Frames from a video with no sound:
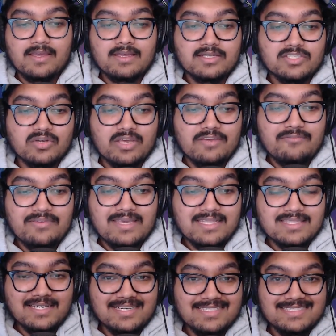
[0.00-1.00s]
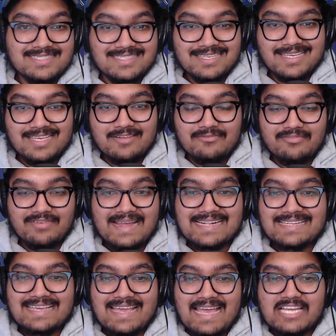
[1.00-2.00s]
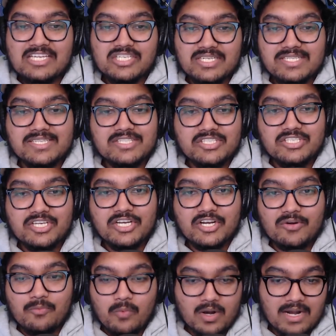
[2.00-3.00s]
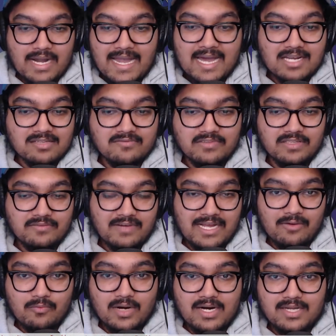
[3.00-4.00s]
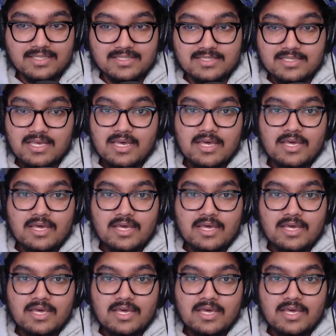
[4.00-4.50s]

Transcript: So if he does, in fact, cash in this year, we're out of Levi Wallace.